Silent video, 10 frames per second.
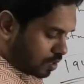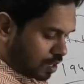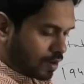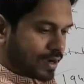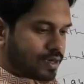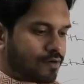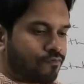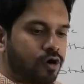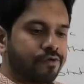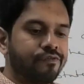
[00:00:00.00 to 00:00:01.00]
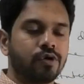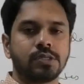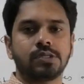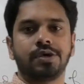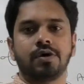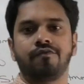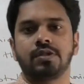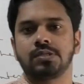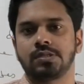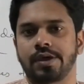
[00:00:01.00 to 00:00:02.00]
Now, 1944 is the year
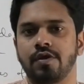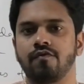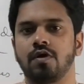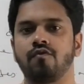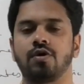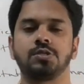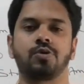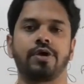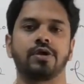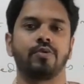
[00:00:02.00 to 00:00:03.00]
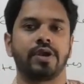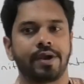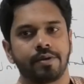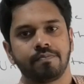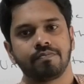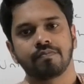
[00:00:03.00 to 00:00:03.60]
when the Second World War is drawing to an end,